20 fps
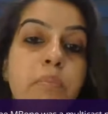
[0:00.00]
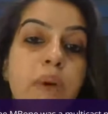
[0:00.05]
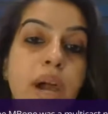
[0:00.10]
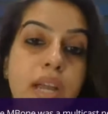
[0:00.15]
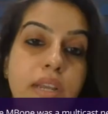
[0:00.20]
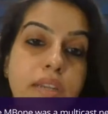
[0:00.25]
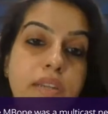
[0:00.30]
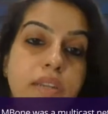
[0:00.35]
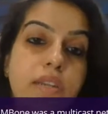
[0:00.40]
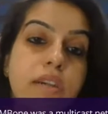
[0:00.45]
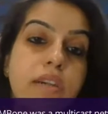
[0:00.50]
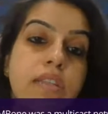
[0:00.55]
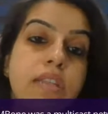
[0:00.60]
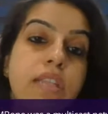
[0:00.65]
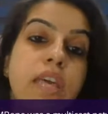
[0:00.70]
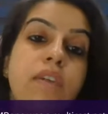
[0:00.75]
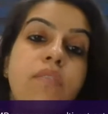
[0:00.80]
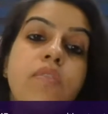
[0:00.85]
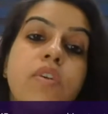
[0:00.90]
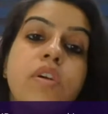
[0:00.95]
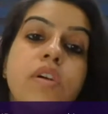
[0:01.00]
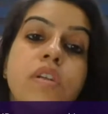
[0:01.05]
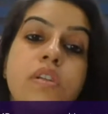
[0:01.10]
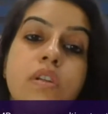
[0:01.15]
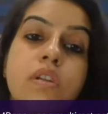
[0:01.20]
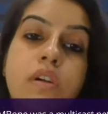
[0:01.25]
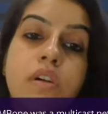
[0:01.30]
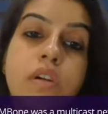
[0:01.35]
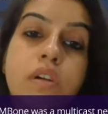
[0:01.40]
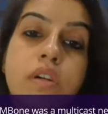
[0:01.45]
but they
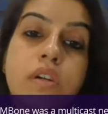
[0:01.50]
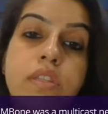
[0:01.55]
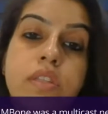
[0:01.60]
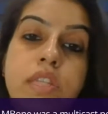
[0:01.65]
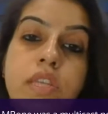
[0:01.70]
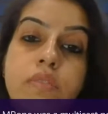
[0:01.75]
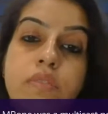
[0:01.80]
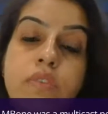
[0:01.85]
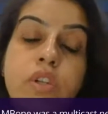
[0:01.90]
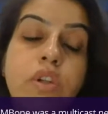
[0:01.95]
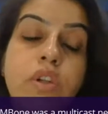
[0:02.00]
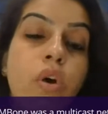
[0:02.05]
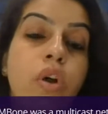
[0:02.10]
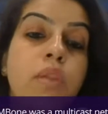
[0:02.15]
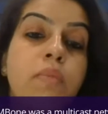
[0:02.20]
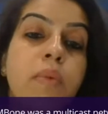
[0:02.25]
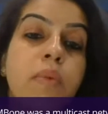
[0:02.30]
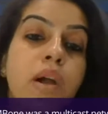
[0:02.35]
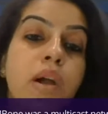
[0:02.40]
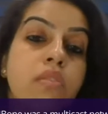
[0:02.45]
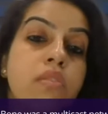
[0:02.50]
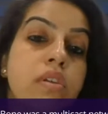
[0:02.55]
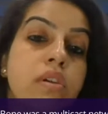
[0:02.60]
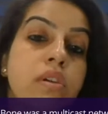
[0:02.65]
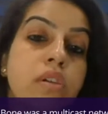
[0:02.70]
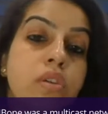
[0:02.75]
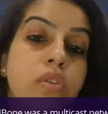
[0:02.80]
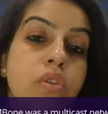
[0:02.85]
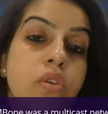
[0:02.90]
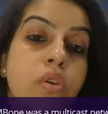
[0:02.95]
were all about
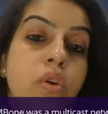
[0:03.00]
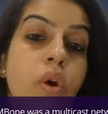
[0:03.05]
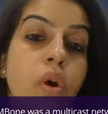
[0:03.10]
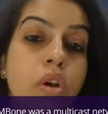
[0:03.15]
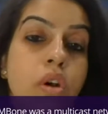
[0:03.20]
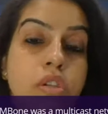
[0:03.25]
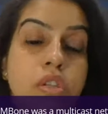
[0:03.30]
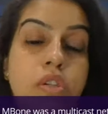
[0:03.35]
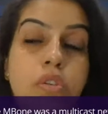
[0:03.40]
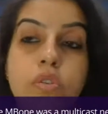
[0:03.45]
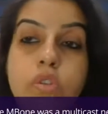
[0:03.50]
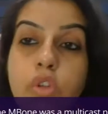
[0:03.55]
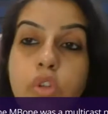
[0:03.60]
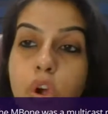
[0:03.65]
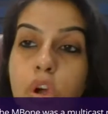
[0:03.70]
audio